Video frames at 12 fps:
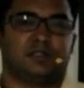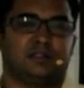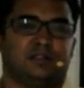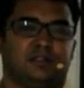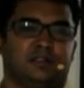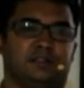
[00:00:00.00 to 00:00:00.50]

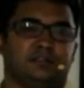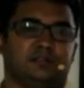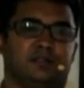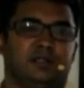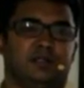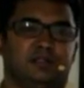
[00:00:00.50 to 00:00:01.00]

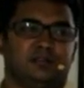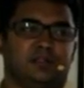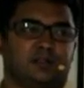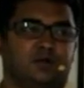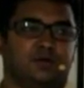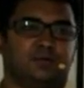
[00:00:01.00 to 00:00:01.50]

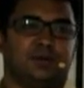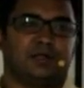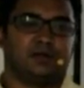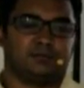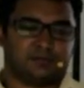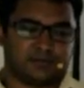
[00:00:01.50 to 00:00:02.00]
the crude
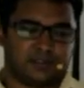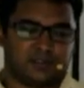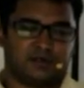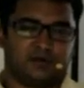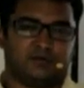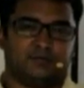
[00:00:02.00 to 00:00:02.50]
becomes
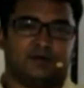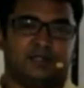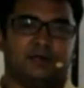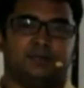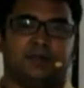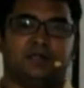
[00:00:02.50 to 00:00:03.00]
a
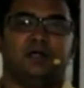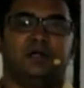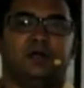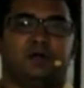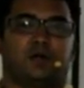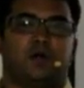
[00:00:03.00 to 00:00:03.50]
very big
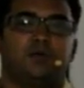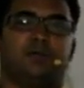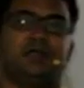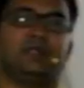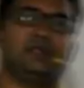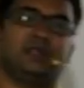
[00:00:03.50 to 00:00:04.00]
raw
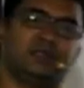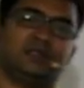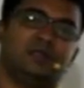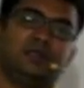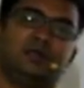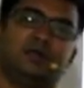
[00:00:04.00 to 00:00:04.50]

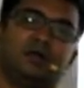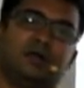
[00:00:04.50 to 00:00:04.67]
material